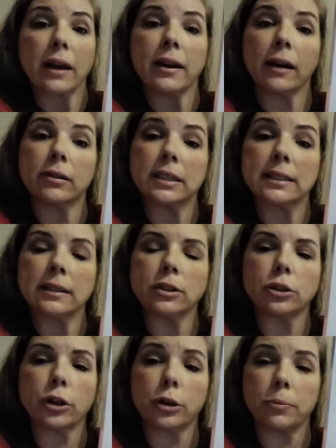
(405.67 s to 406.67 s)
Now in a
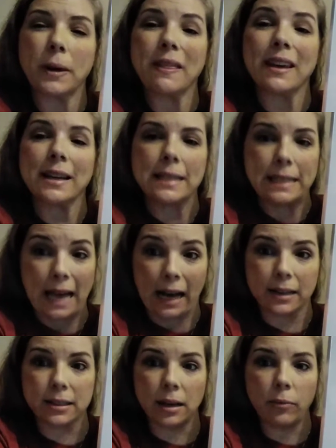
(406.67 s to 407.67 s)
cylinder, it'd be the
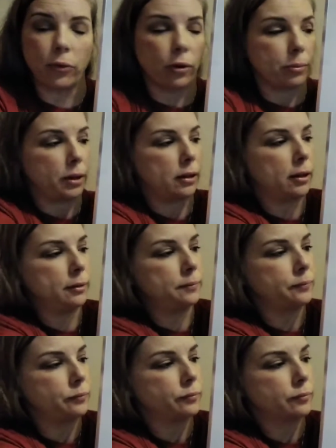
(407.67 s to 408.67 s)
exact same formula.
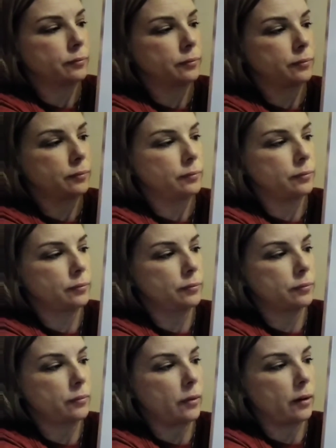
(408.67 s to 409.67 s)

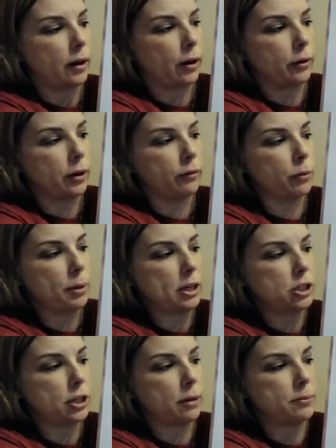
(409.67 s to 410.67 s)
Area of your
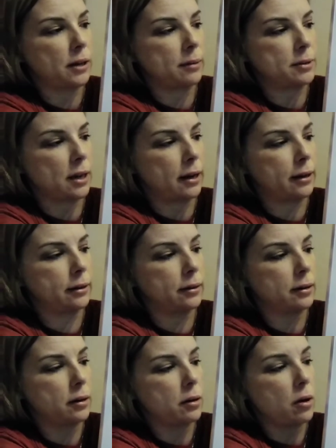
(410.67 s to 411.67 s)
base shape times height.
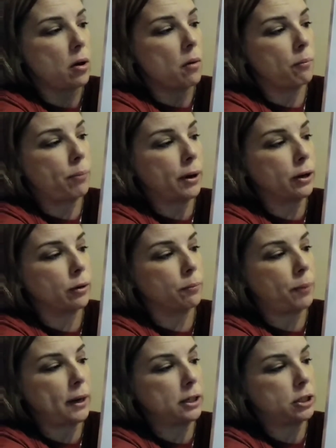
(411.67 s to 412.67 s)
But your
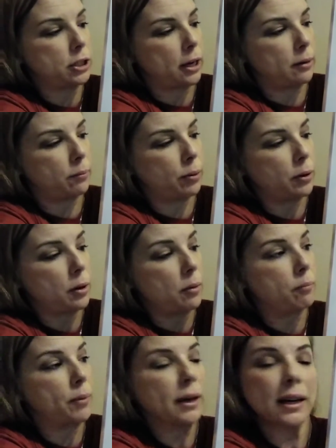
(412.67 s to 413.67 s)
base shape,
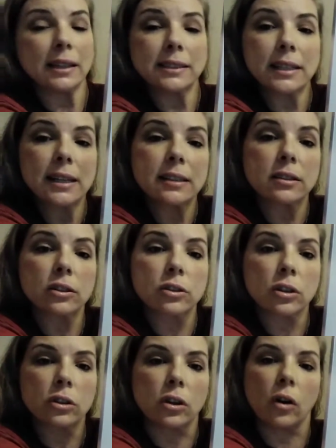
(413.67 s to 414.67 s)
because it is a
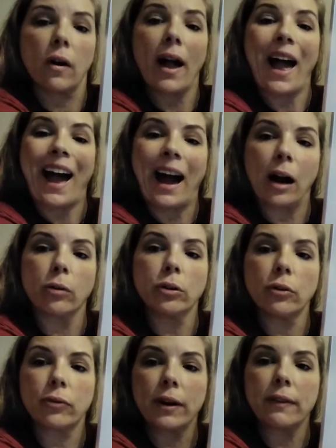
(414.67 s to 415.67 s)
circle, how do
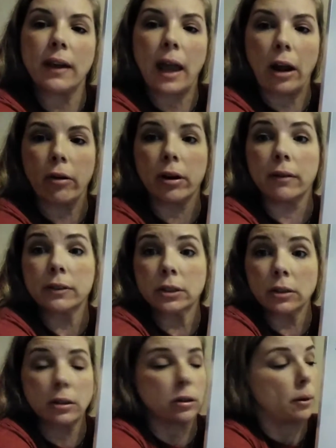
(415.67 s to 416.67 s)
you find the area of a
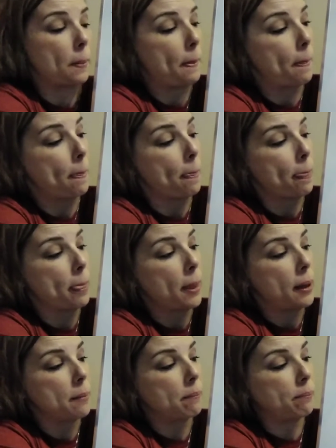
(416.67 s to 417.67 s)
circle?
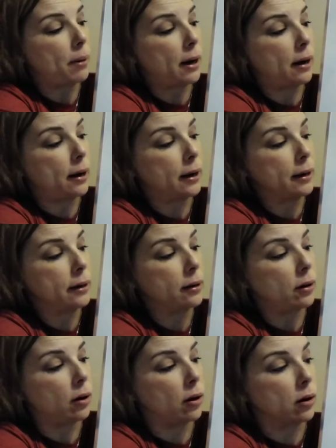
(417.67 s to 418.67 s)
Pi
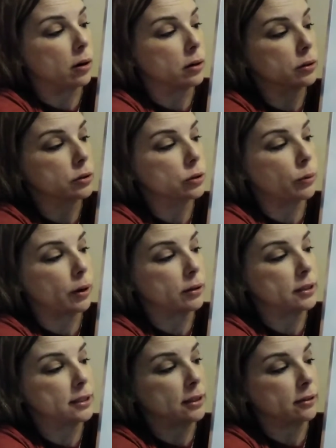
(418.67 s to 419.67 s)
r
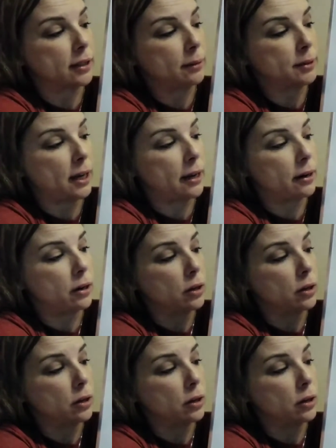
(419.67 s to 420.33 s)
squared, still times height.